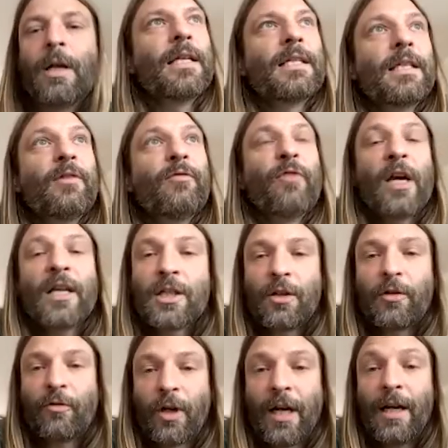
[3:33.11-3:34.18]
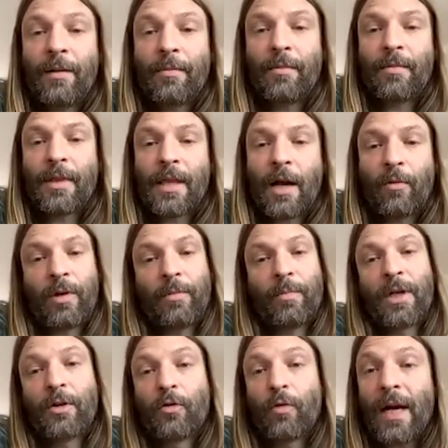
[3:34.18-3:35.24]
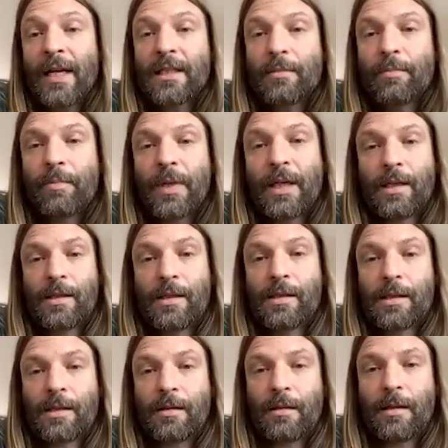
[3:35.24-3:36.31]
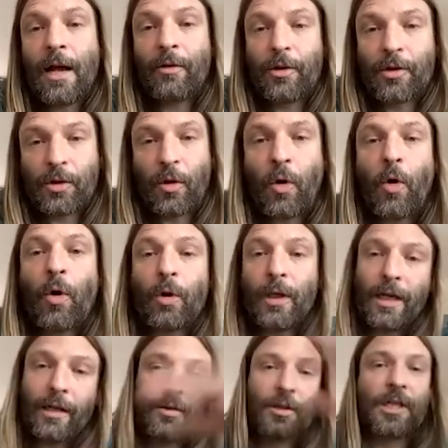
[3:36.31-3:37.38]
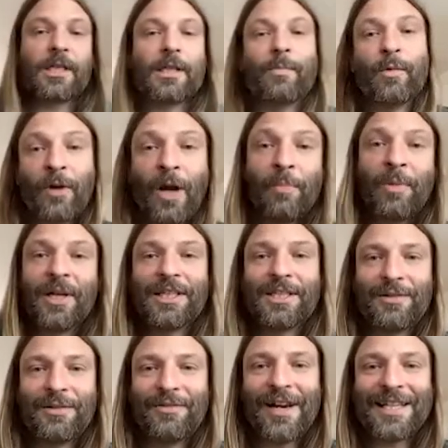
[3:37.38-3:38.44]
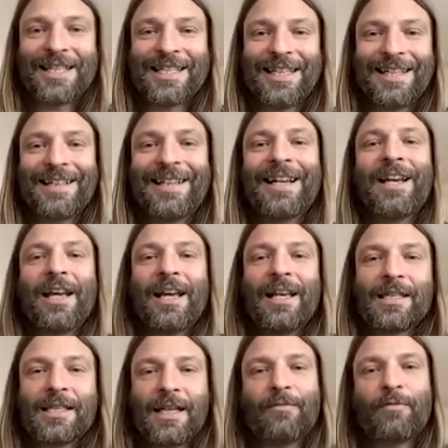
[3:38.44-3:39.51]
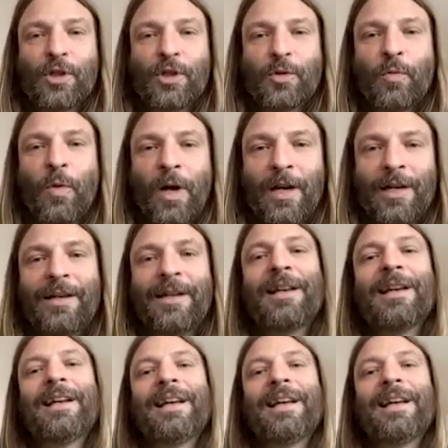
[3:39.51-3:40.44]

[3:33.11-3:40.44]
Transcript: As an investor, for him, that would have been great because now there's a whole ecosystem of companies to invest in instead of just one.